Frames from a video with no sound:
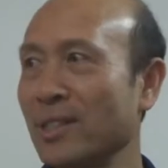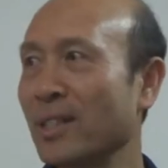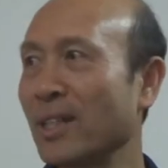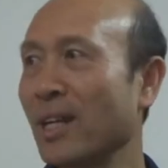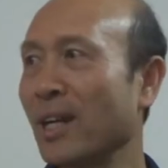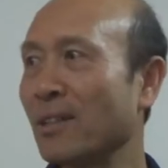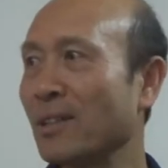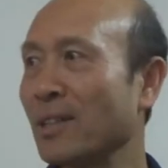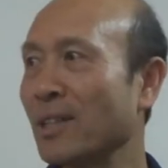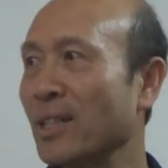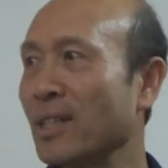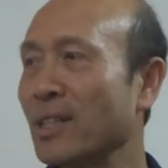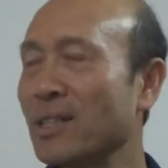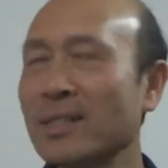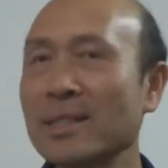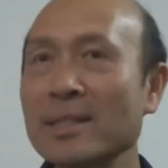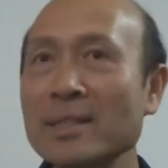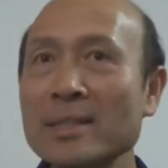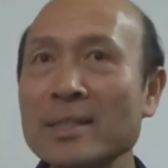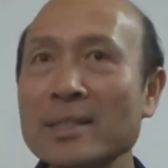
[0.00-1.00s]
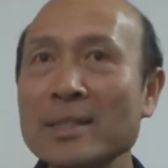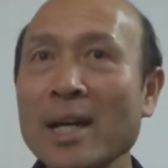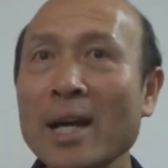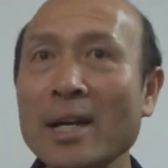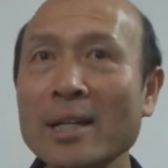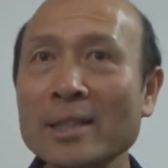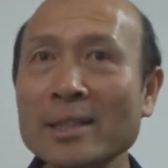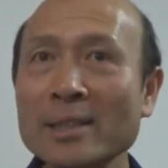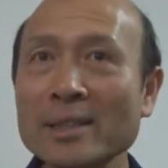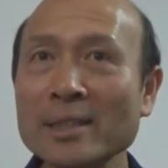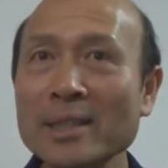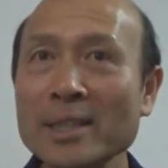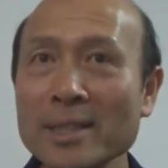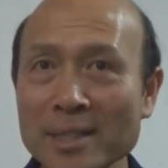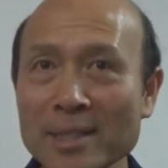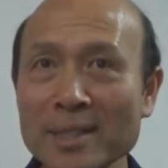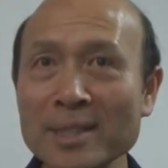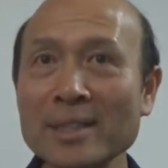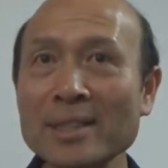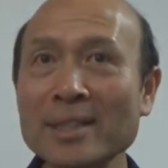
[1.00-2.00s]
Mm. Now, it's not
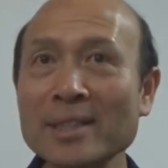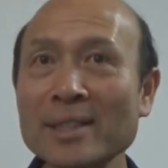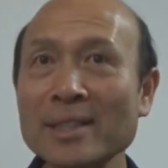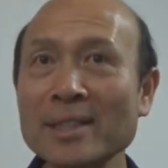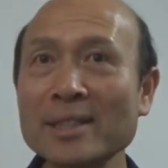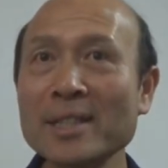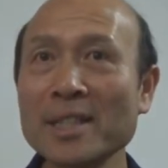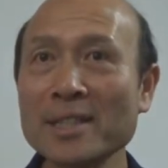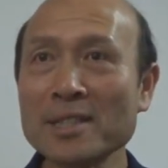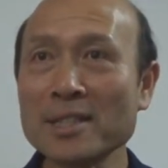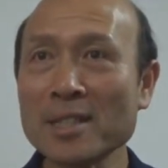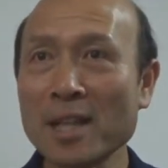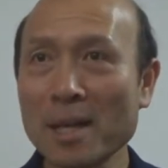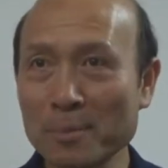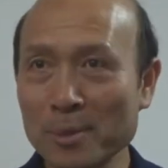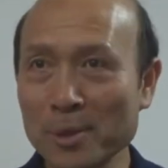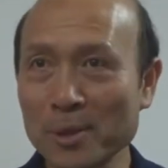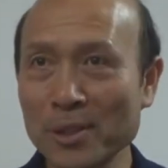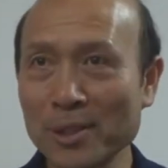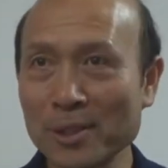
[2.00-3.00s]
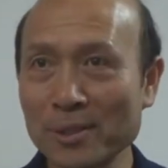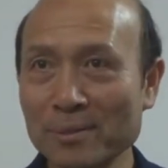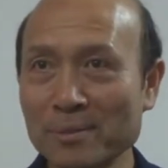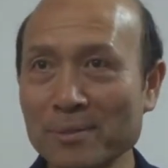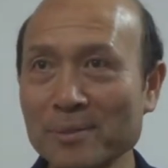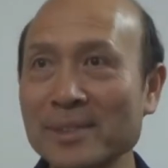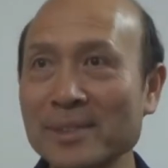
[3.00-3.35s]
easy. It mm. takes time to learn.